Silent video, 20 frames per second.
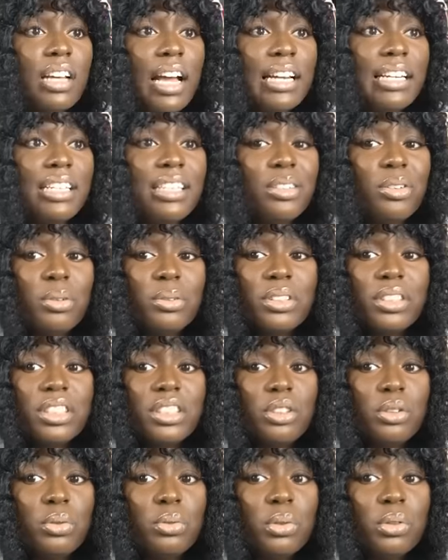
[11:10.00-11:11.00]
I need to go into
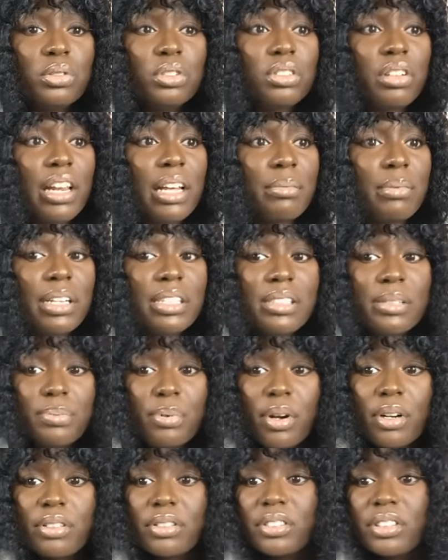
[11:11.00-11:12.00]
a duel so like my
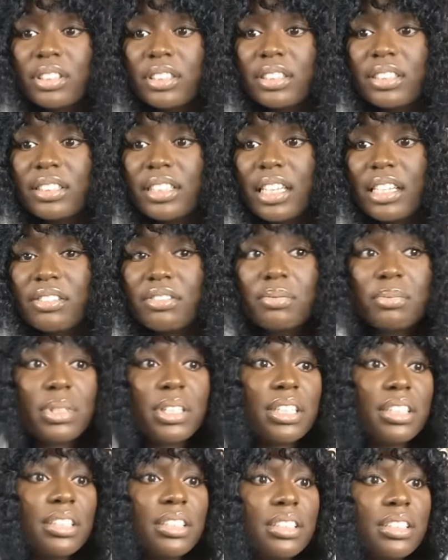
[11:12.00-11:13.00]
partner can save me.